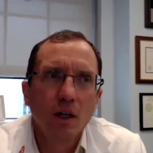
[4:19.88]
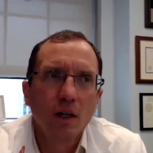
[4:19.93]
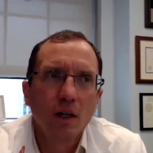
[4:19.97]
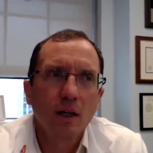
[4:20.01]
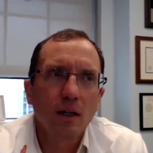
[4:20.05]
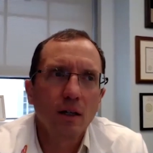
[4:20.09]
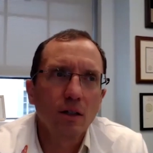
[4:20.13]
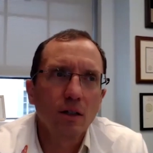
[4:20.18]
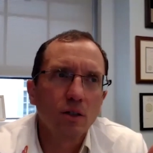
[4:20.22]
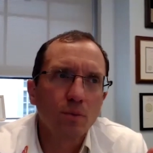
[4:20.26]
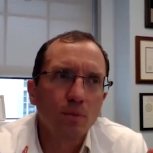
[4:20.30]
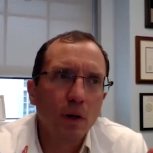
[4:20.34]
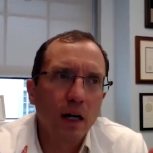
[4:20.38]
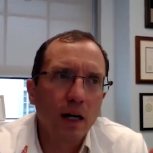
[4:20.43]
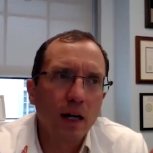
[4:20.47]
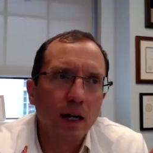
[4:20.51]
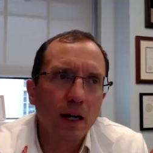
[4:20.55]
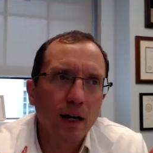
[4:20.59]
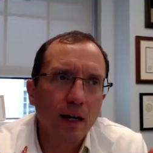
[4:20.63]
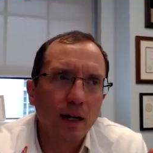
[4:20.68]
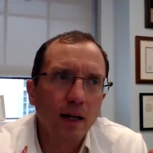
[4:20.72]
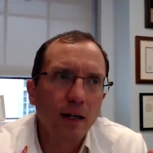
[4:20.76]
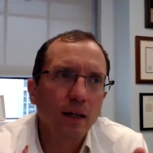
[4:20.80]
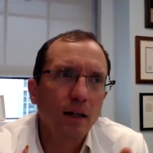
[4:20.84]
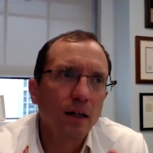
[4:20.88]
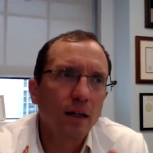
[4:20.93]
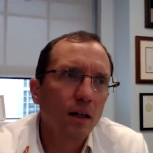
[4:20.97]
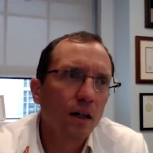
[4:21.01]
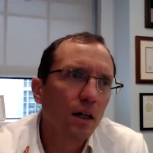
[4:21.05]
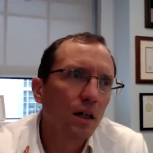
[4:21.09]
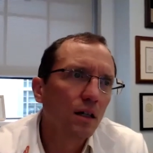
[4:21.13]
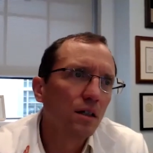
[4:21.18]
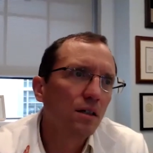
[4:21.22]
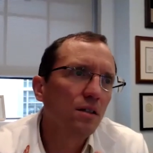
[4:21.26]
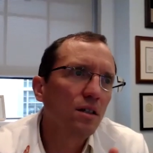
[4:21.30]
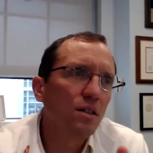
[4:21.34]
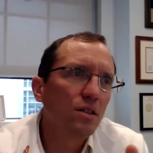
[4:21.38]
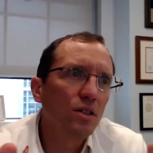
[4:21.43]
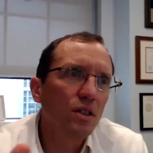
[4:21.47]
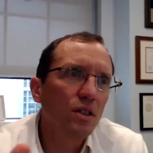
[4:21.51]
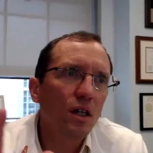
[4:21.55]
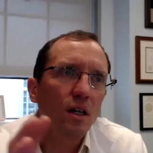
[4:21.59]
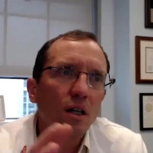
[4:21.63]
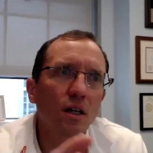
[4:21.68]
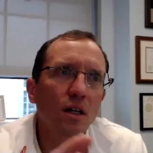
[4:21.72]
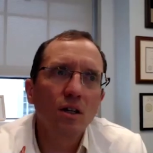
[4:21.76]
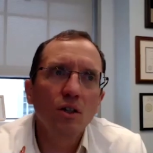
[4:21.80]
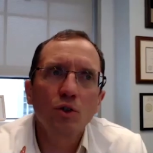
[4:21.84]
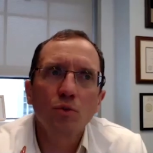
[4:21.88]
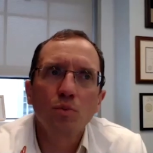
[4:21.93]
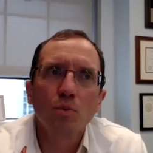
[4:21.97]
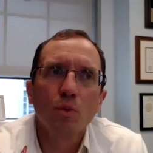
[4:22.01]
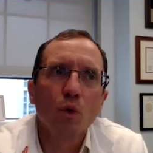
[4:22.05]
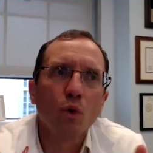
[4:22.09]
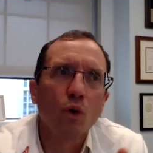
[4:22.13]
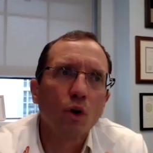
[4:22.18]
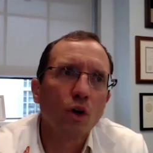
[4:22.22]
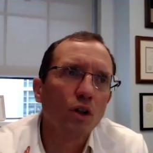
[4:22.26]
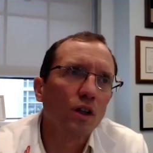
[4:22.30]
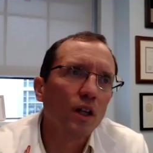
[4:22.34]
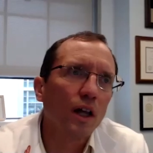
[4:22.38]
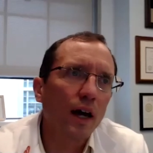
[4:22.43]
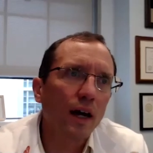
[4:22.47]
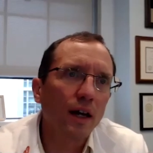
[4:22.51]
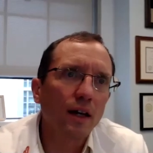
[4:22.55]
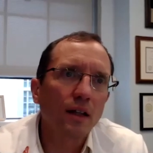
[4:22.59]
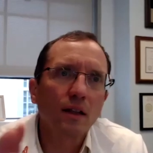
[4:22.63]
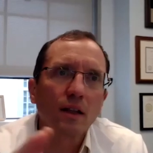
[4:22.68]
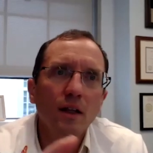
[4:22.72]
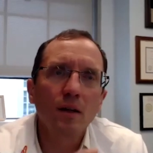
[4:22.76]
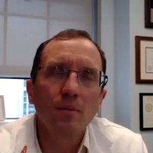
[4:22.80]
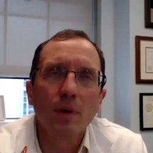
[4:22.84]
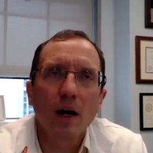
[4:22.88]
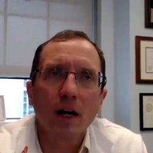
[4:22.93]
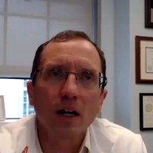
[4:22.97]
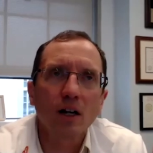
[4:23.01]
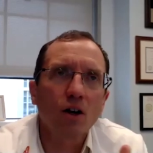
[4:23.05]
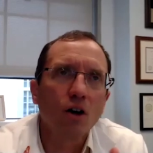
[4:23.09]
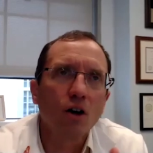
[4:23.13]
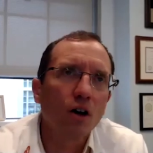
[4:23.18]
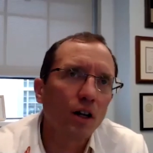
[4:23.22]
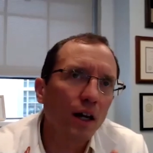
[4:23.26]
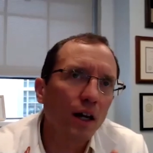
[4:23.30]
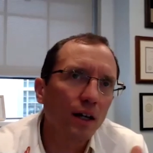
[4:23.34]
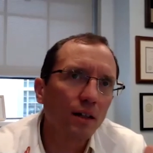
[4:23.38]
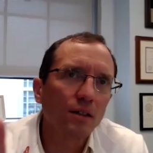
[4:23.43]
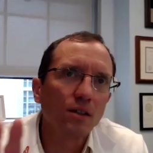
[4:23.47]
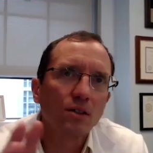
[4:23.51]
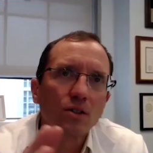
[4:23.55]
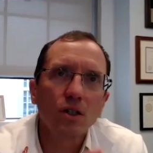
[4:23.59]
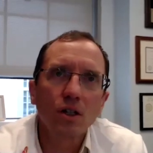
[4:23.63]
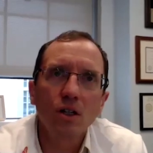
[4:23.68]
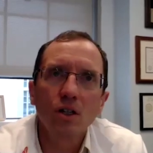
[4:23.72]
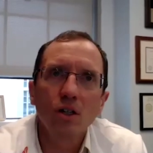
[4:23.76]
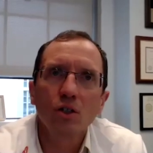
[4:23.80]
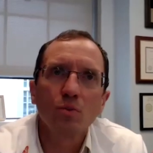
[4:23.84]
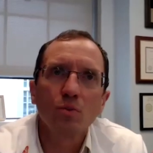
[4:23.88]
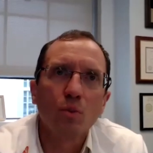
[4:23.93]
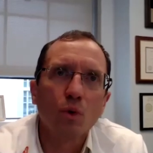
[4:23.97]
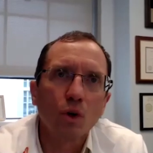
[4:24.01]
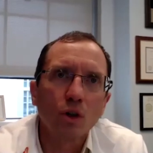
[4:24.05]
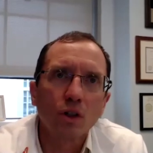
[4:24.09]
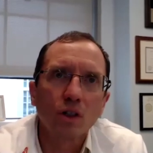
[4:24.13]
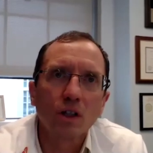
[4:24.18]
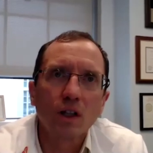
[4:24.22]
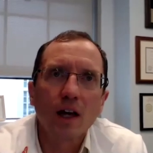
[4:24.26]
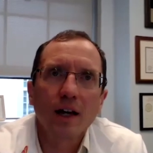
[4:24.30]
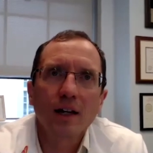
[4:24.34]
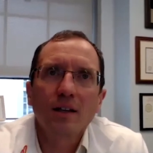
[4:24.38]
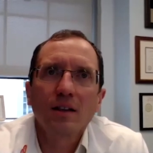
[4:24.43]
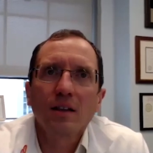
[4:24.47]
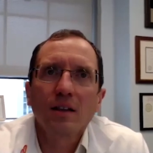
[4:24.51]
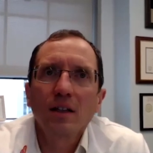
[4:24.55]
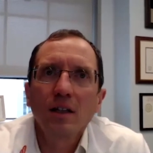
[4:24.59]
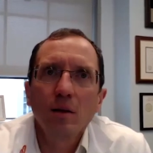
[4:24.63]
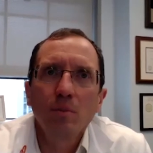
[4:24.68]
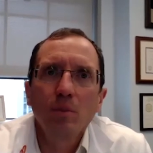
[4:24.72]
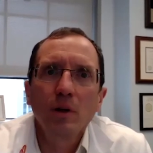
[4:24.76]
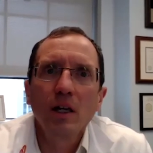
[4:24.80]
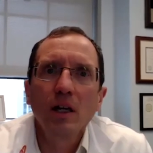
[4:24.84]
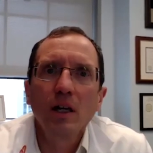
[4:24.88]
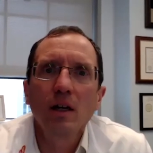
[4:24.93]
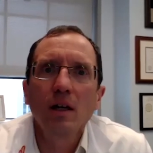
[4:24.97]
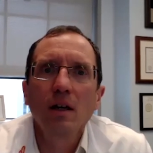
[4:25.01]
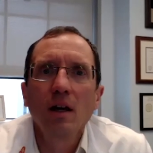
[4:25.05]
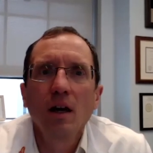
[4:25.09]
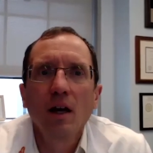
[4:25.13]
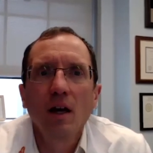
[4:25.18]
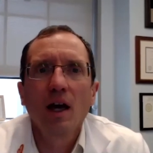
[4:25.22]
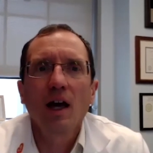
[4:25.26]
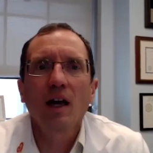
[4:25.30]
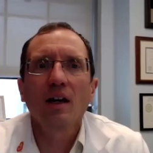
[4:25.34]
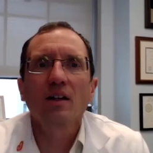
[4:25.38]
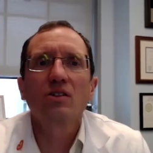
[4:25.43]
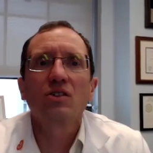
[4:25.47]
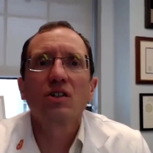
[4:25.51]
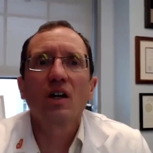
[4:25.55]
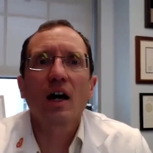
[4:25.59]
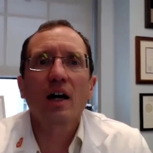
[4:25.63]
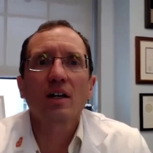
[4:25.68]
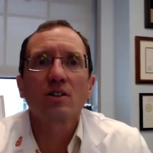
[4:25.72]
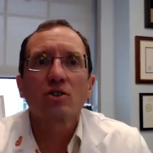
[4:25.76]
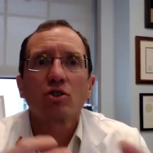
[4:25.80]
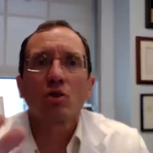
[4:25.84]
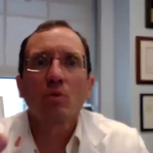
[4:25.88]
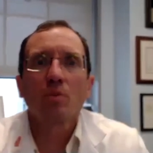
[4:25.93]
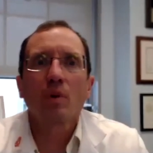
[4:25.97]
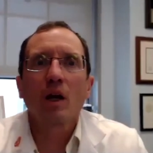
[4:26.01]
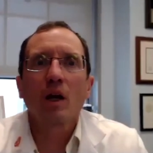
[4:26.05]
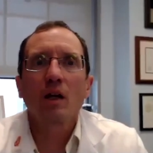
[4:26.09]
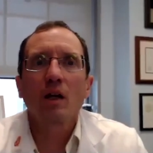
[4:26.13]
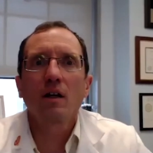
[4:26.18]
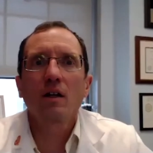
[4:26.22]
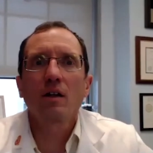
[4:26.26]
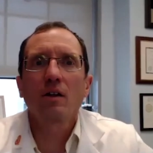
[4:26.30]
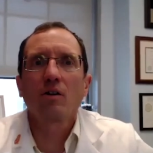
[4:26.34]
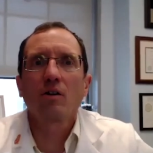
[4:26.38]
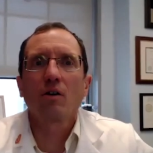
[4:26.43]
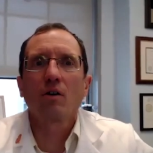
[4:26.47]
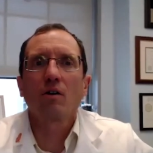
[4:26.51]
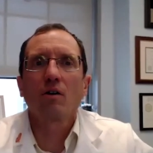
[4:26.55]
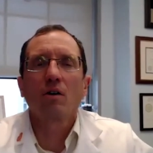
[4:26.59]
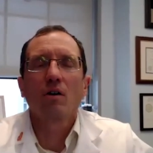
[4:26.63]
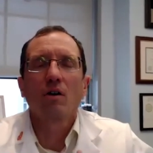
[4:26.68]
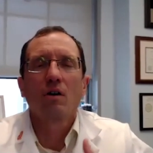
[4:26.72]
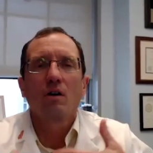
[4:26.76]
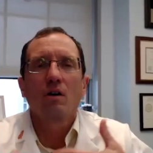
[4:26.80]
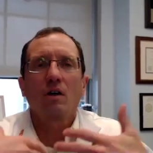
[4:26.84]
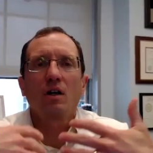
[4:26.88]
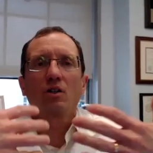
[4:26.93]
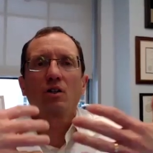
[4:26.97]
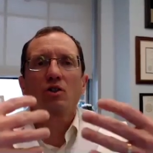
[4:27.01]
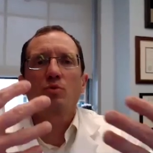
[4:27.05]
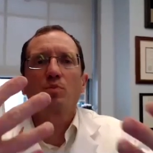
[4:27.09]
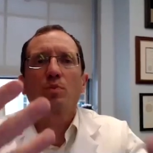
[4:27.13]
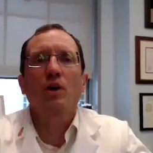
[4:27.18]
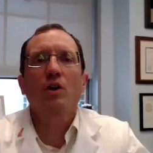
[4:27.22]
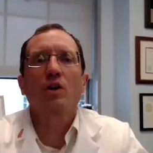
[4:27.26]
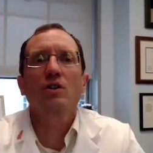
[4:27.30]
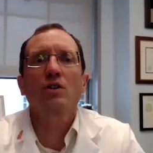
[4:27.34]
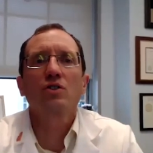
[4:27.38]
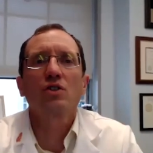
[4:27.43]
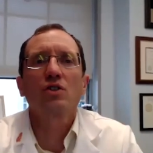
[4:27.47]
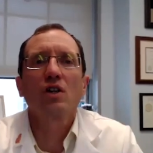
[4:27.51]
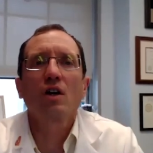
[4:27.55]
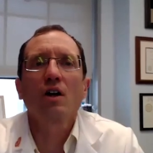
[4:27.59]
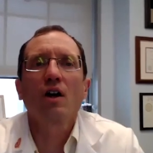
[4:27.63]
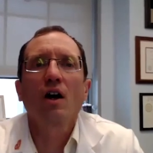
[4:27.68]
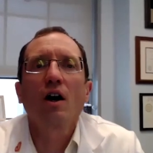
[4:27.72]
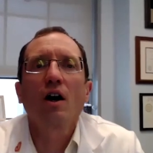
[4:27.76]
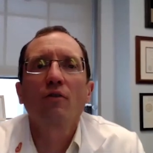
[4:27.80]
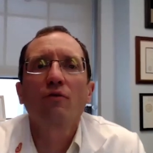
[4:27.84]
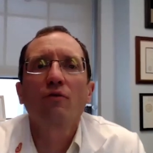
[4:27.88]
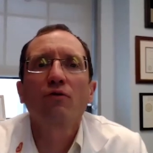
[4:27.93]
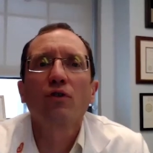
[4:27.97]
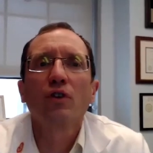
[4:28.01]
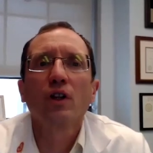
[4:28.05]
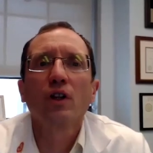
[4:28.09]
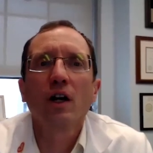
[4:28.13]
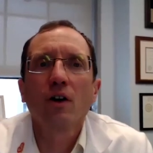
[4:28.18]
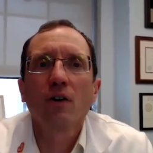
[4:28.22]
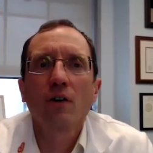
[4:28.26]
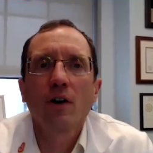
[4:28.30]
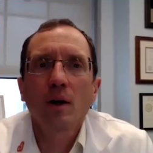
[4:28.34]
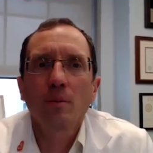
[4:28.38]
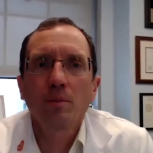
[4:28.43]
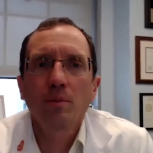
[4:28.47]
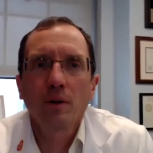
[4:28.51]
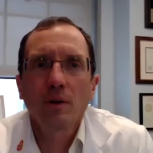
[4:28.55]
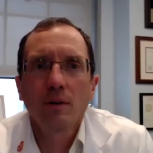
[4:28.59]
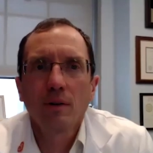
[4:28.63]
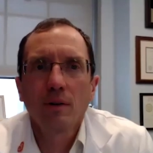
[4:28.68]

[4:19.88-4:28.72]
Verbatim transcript: is my disease more likely, my cardiac disease more likely to be exacerbated or experience a, a flare up?